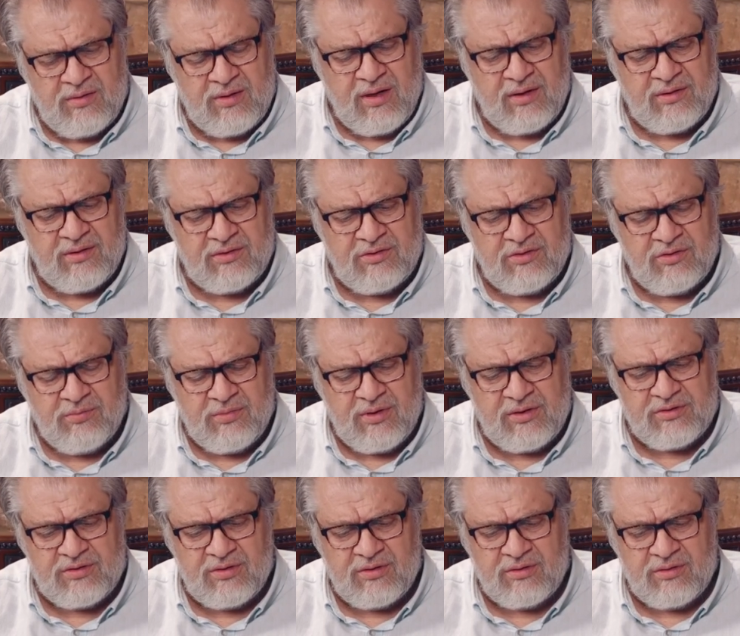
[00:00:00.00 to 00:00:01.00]
Now that you
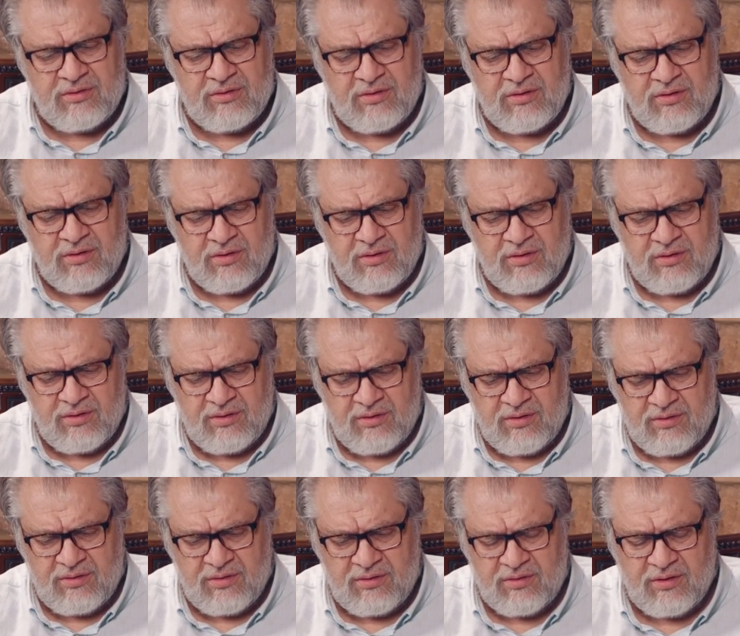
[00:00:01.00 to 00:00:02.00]
mentioned
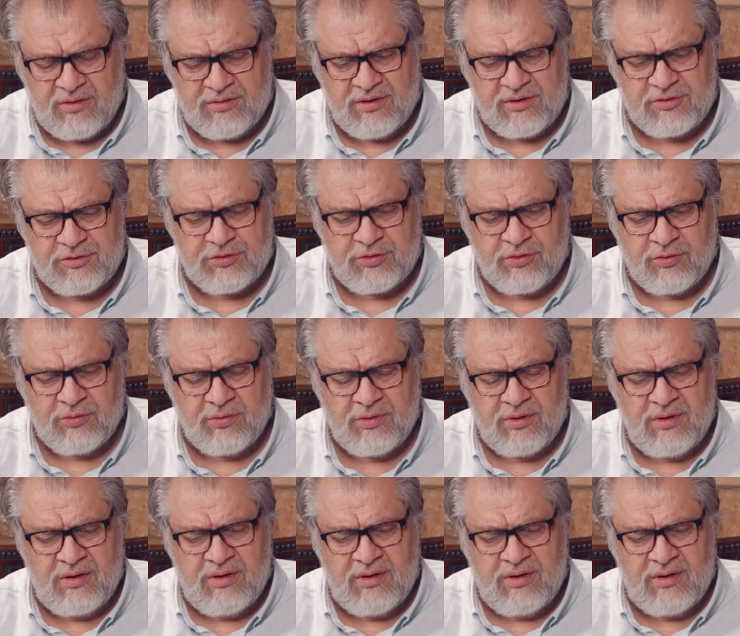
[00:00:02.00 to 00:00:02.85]
the Nader show,